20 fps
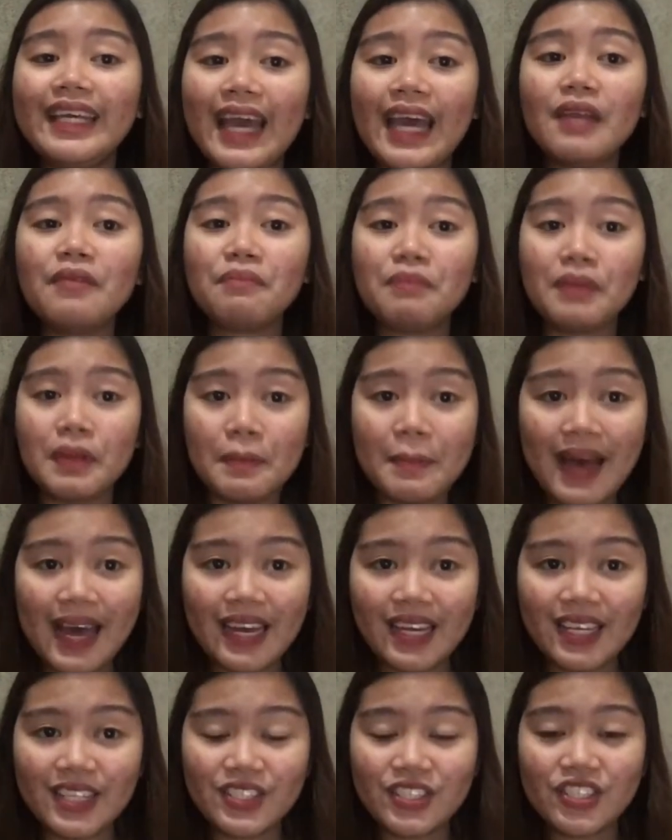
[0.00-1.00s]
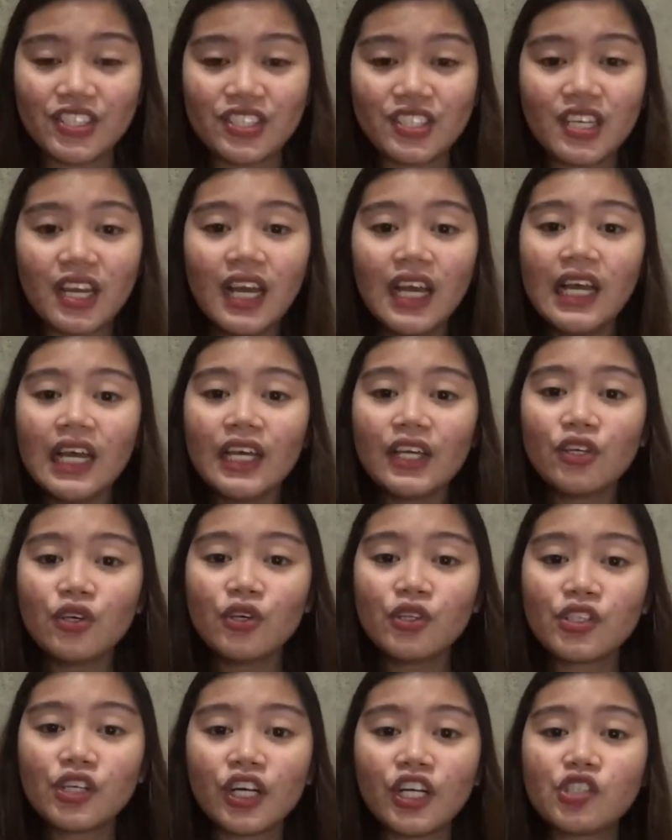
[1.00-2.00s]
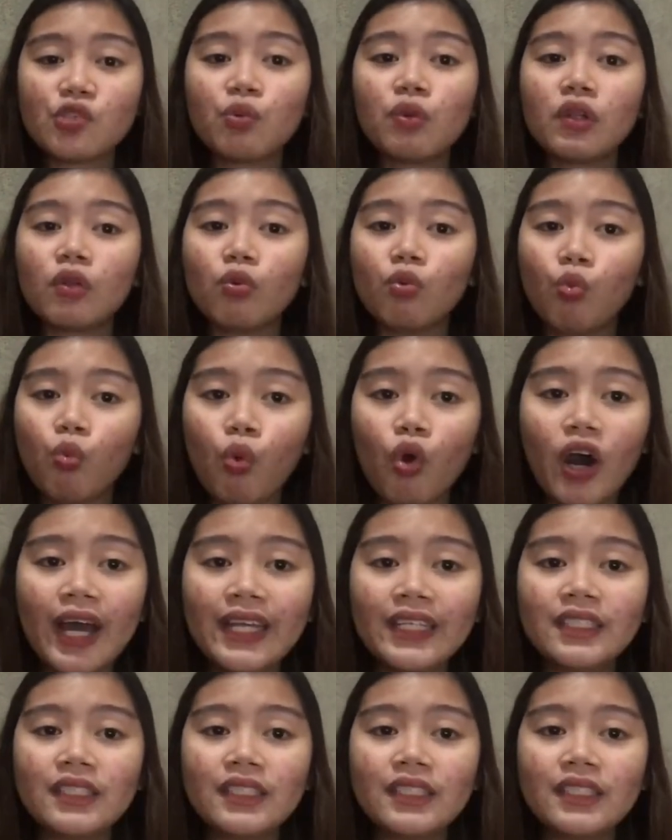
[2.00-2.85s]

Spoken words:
can be managed. Users will want